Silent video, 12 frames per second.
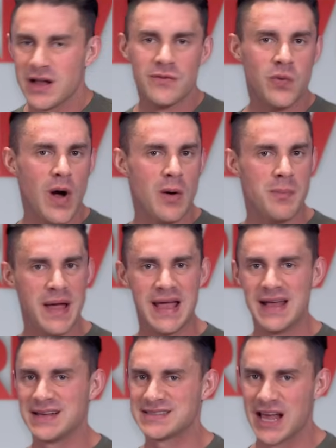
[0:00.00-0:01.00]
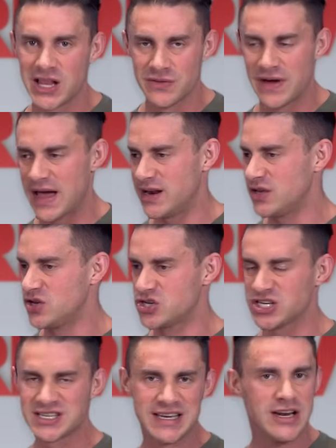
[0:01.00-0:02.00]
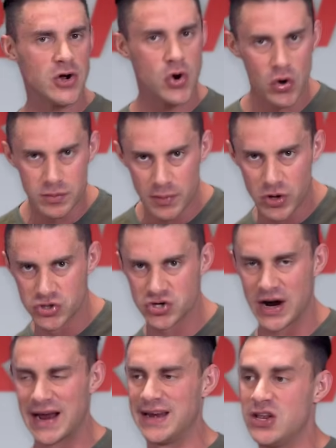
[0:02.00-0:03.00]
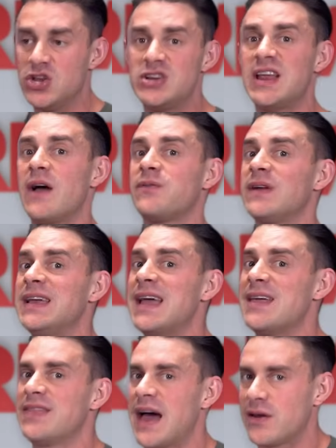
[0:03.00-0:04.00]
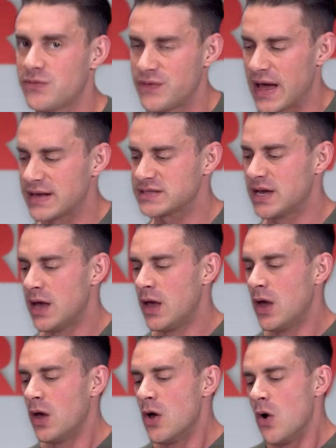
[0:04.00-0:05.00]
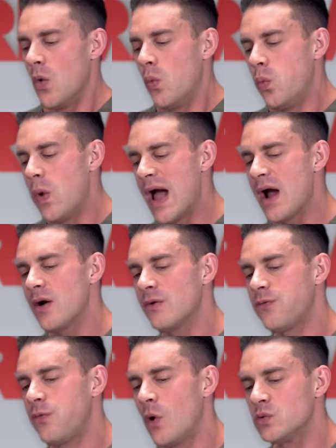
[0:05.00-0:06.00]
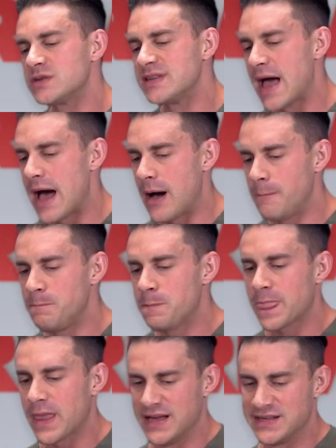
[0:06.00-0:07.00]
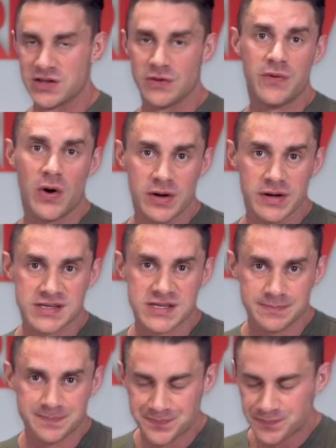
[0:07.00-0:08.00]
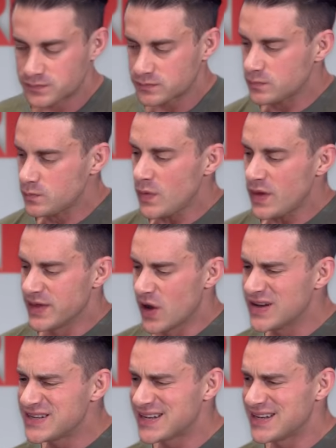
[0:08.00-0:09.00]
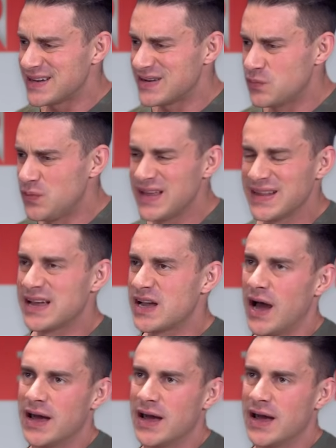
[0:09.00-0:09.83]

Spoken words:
of well-being is elevated. You're just in a good mood training. You definitely get that effect. Where it falls down is the focus. There is a really